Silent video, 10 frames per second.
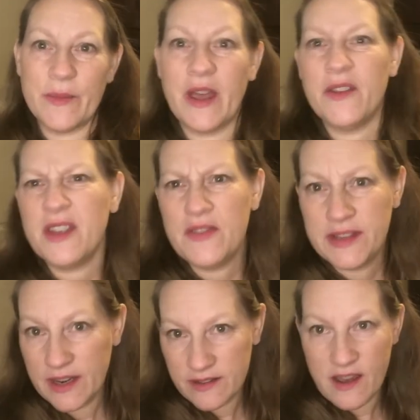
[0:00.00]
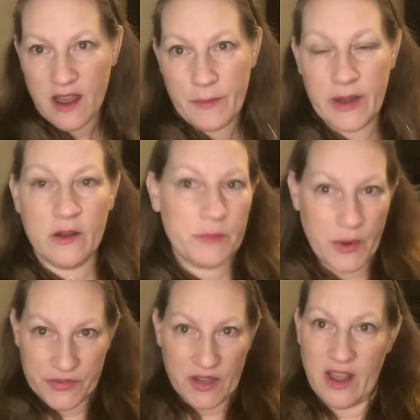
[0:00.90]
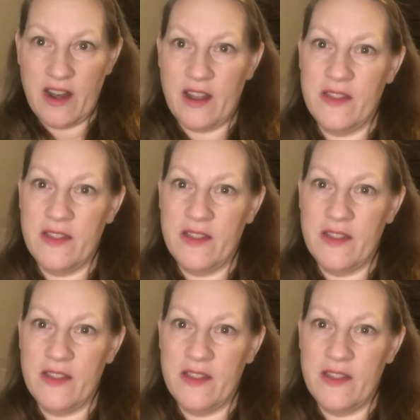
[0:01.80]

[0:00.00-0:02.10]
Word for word: I also have a TikTok, but I don't post a lot